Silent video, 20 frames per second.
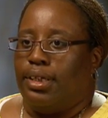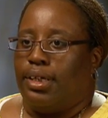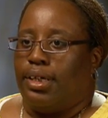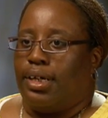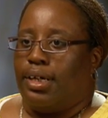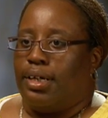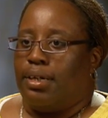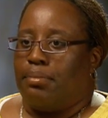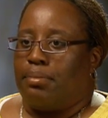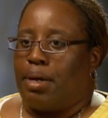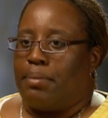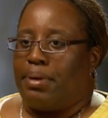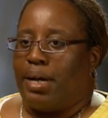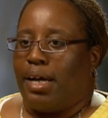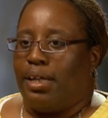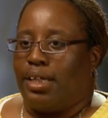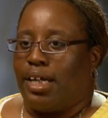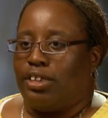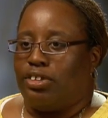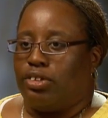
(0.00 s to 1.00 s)
My
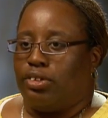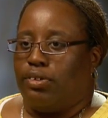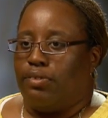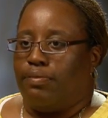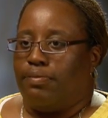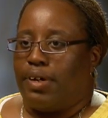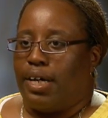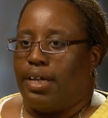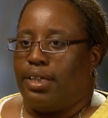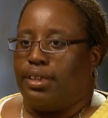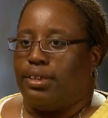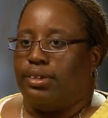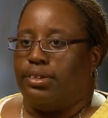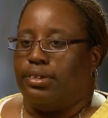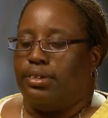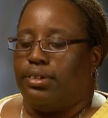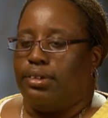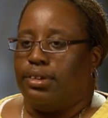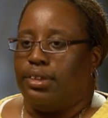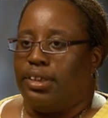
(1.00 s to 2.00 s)
biological
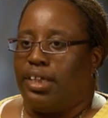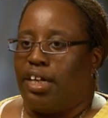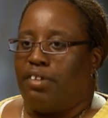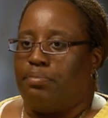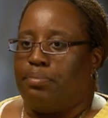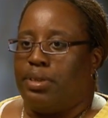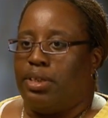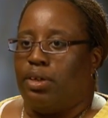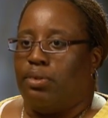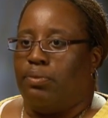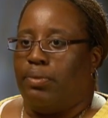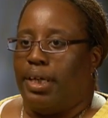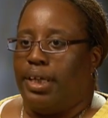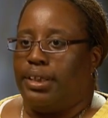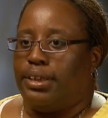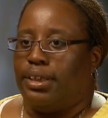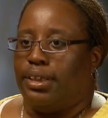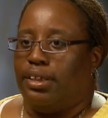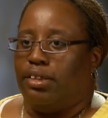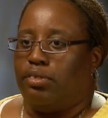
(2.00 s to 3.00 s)
father gave me
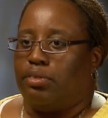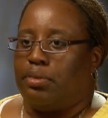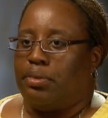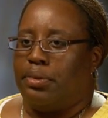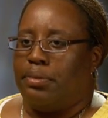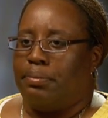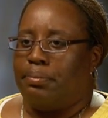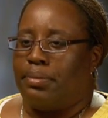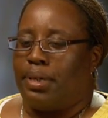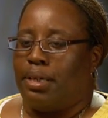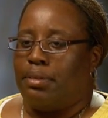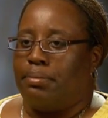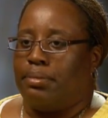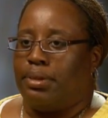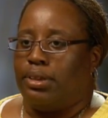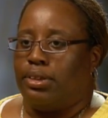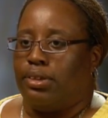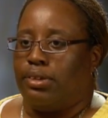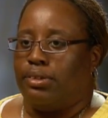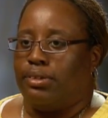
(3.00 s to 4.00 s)
away to live with my
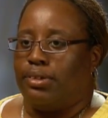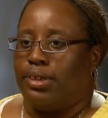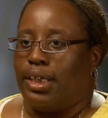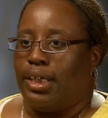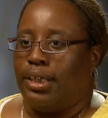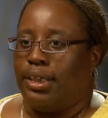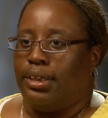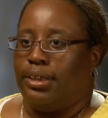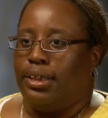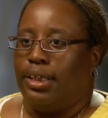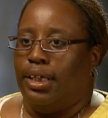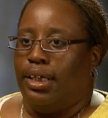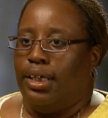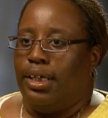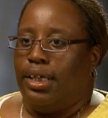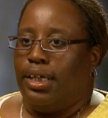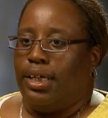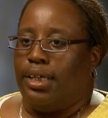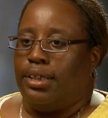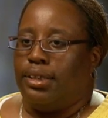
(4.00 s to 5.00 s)
maternal aunt
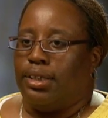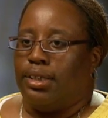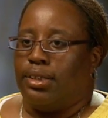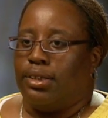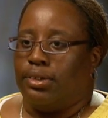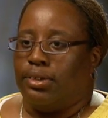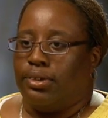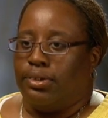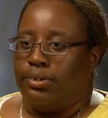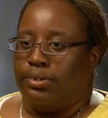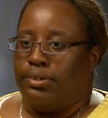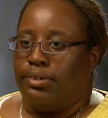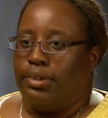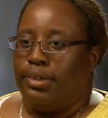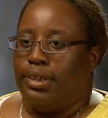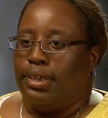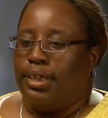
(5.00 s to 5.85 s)
and uncle.